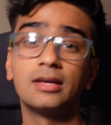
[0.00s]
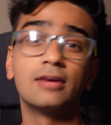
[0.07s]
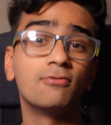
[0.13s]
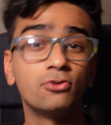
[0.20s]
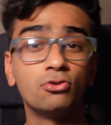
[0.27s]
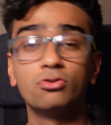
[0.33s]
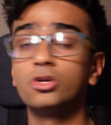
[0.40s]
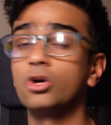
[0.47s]
give
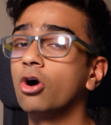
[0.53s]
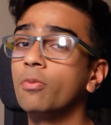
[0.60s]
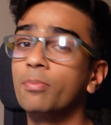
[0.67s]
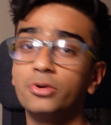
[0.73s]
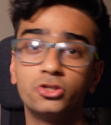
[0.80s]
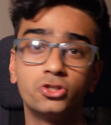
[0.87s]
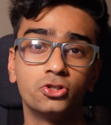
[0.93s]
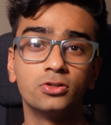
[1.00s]
you the
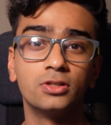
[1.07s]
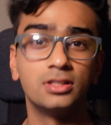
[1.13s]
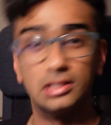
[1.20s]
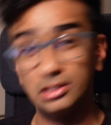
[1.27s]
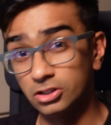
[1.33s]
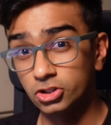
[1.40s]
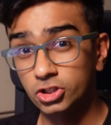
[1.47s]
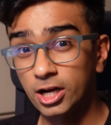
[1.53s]
opportunity
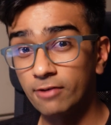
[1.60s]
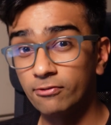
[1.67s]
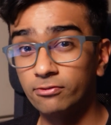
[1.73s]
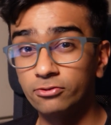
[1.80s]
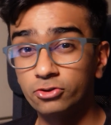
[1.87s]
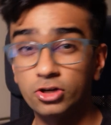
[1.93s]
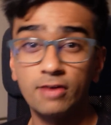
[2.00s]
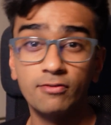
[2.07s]
to
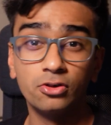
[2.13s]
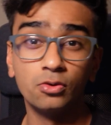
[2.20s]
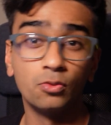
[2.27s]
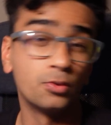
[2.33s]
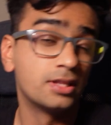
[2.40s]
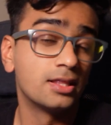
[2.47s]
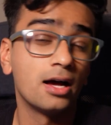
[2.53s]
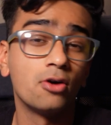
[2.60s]
travel
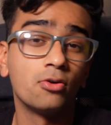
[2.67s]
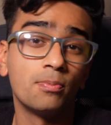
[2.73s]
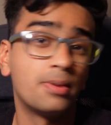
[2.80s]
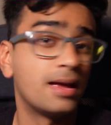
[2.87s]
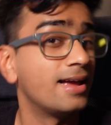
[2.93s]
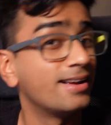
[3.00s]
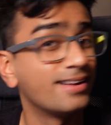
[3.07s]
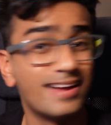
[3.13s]
without
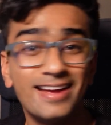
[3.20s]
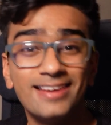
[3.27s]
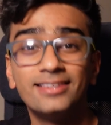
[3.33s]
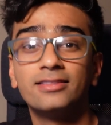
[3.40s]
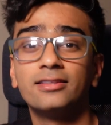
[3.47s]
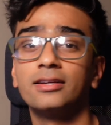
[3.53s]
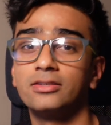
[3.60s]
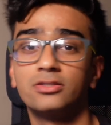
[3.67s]
paying anything.